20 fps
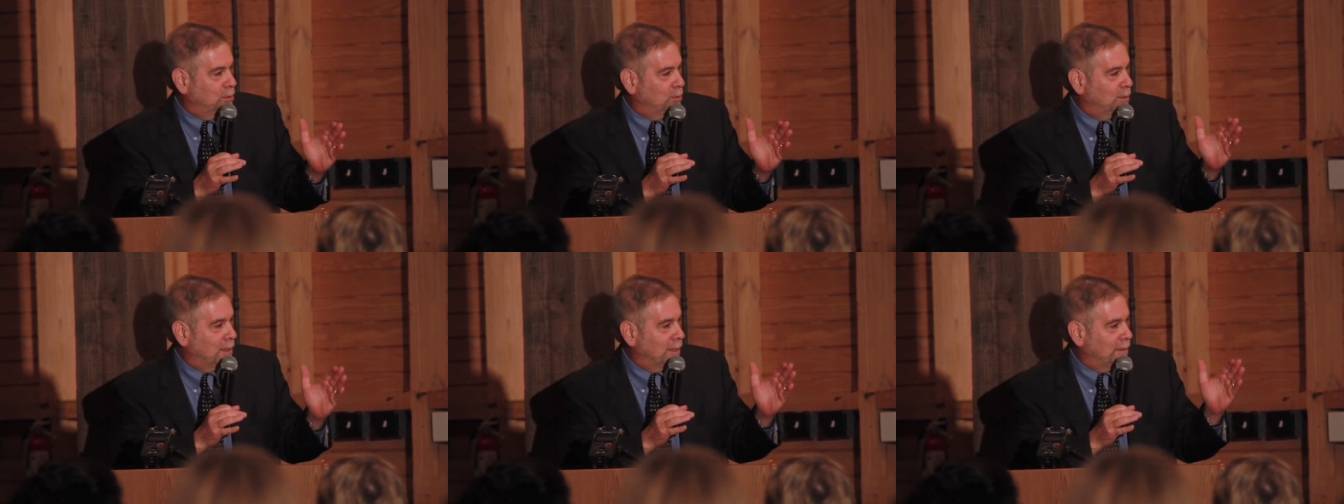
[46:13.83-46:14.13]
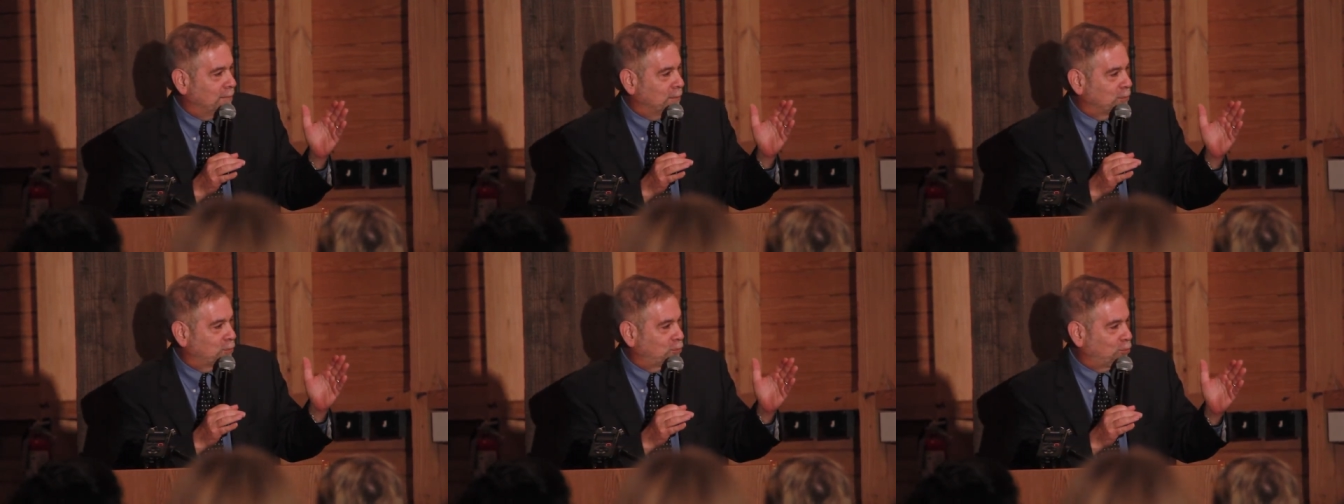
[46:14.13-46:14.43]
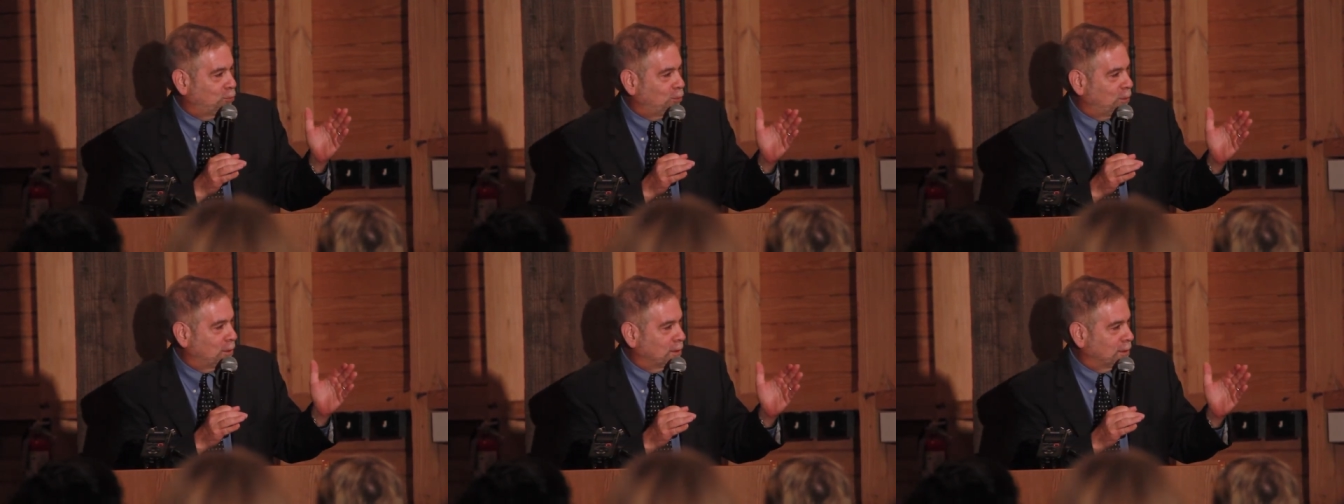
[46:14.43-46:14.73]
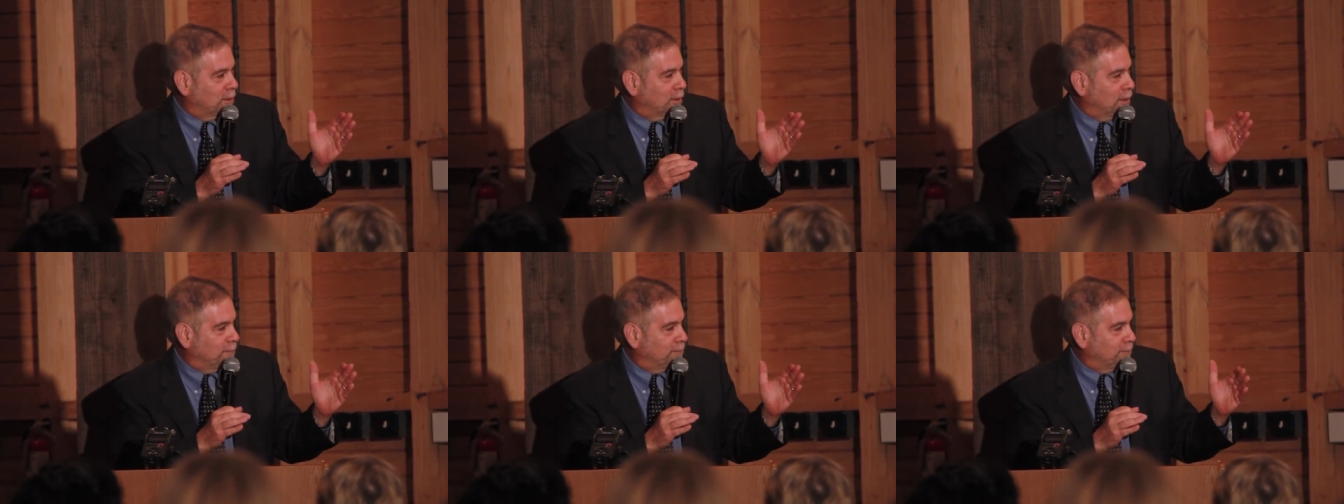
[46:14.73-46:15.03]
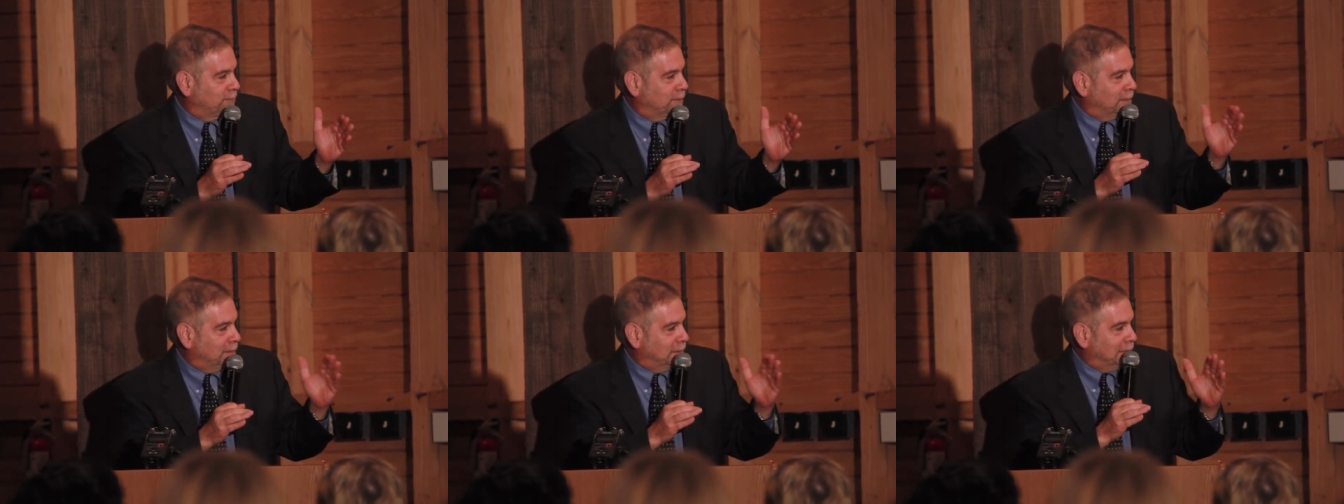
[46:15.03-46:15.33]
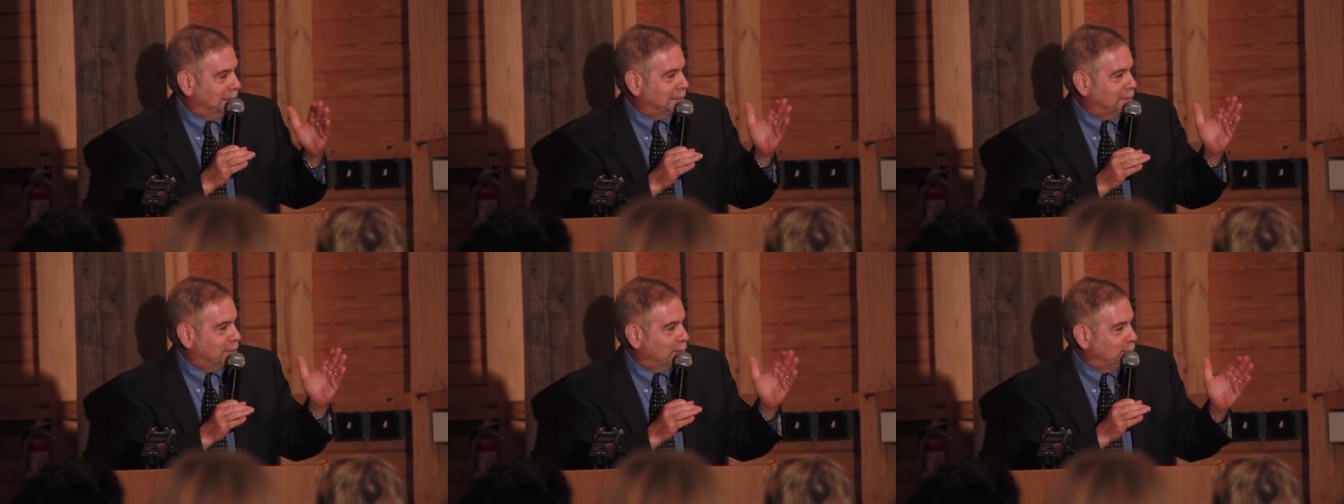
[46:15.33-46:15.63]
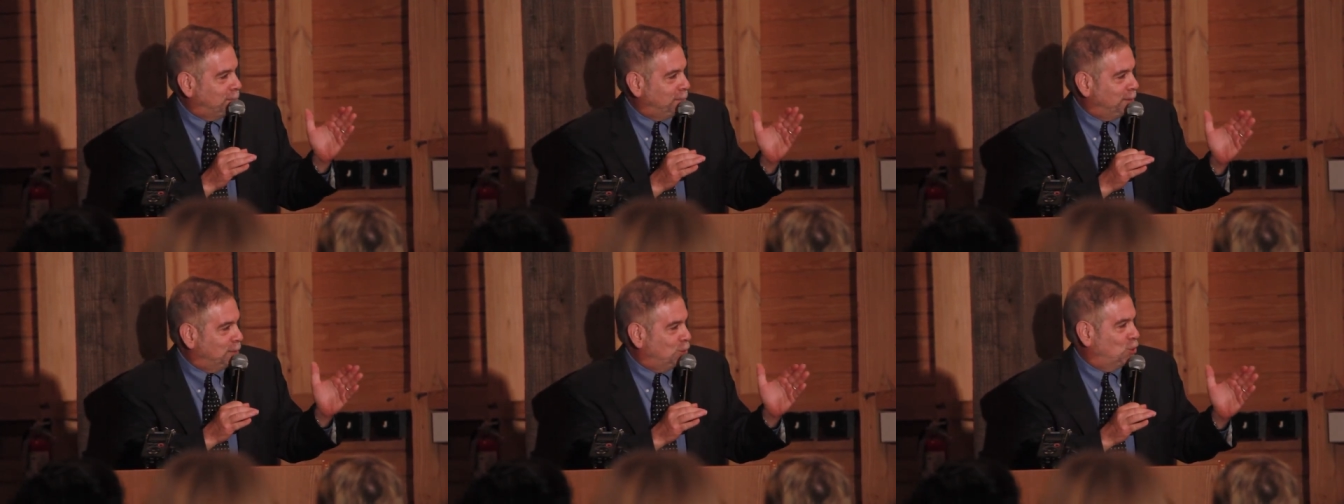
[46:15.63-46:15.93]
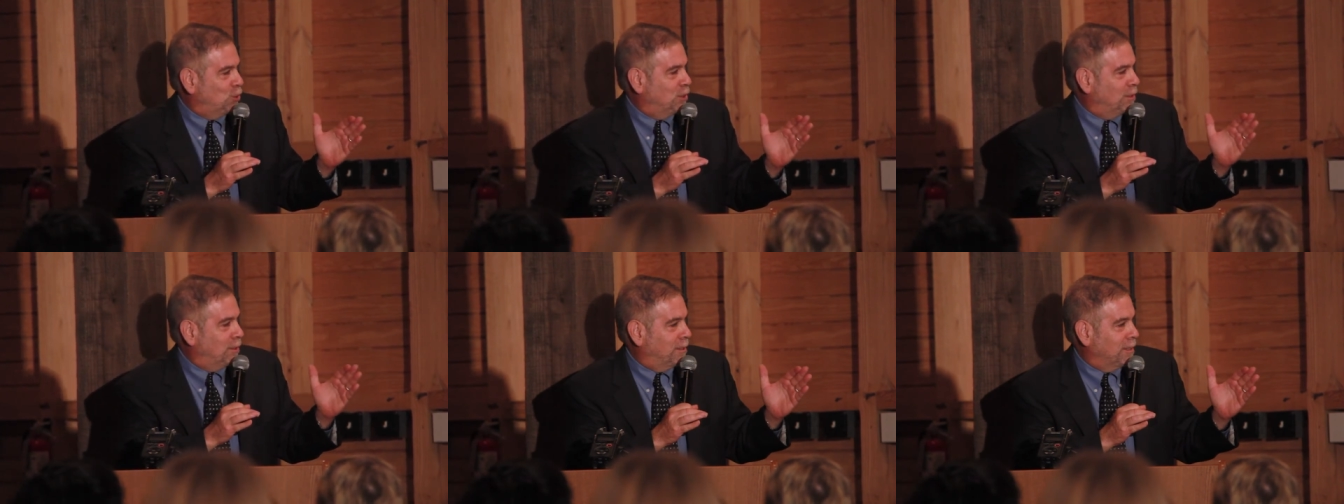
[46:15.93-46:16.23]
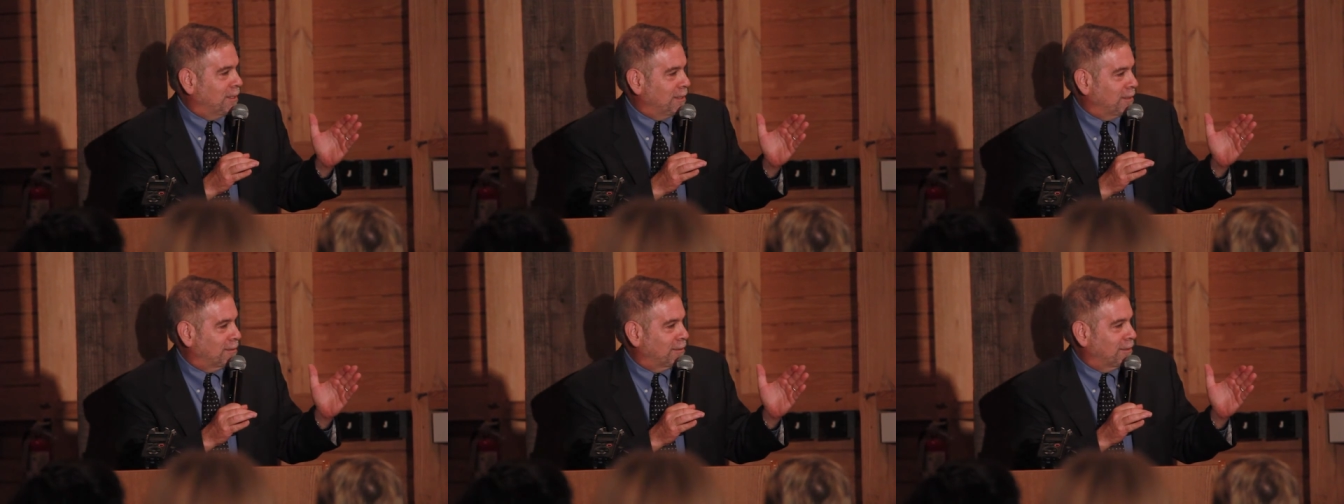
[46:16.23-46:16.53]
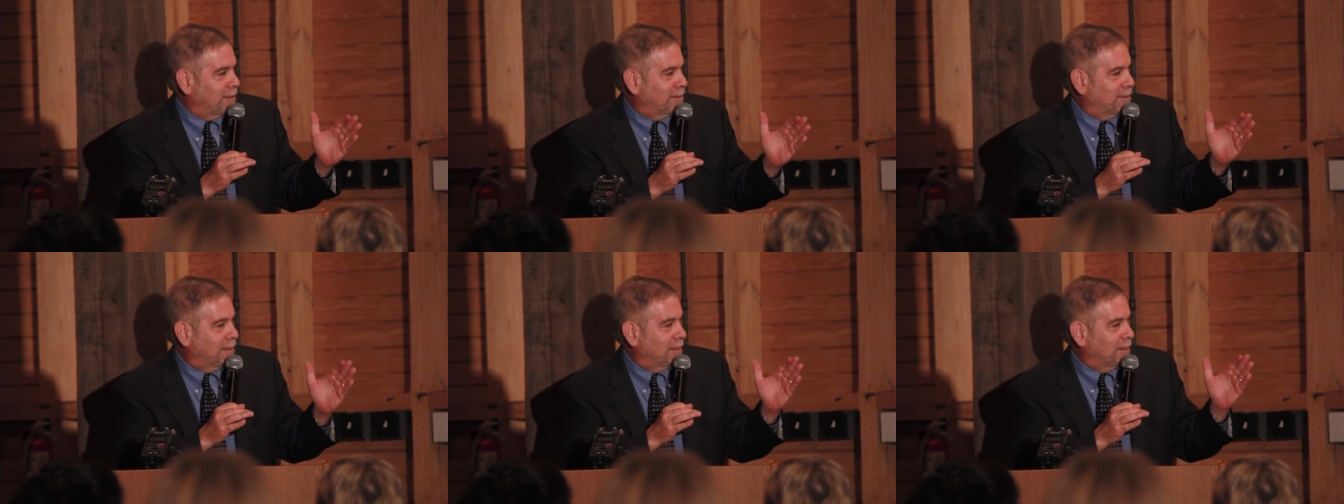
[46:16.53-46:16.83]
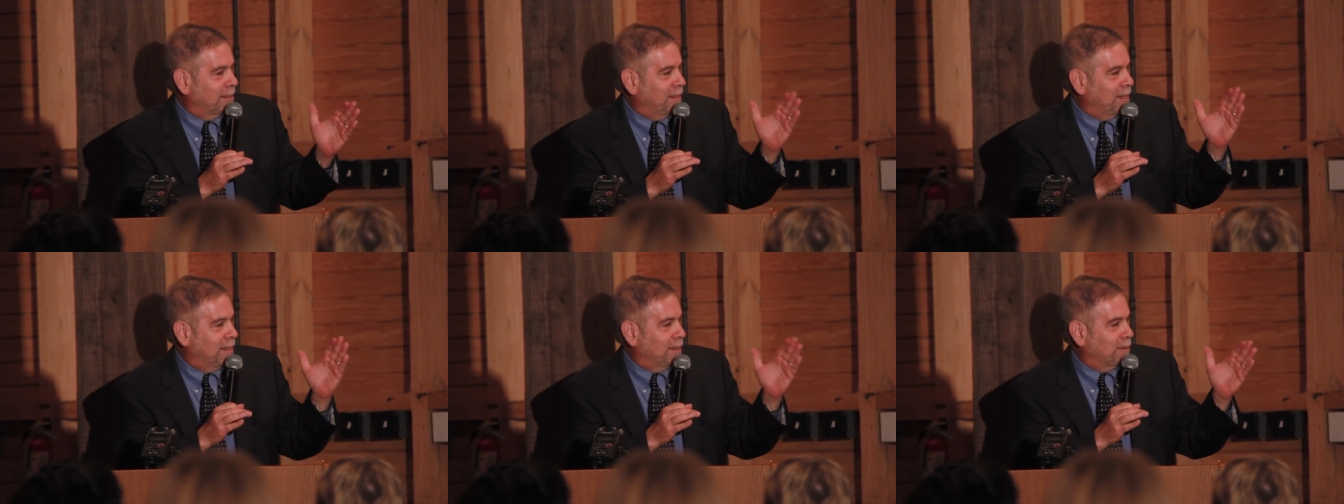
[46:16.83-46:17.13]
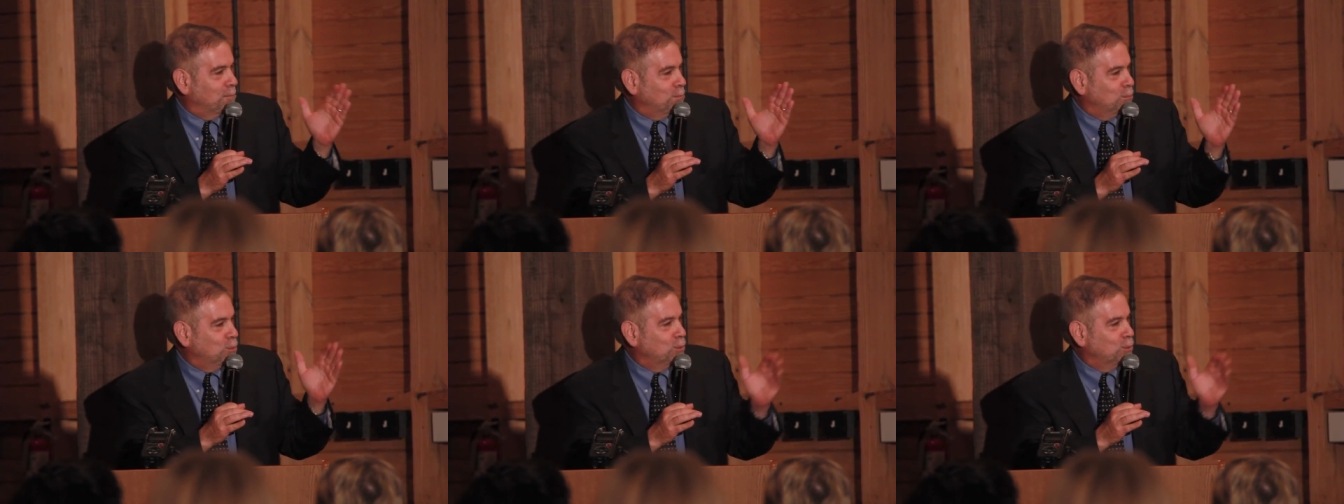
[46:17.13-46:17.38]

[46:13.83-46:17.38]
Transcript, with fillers: You have a strong enough division there that they can't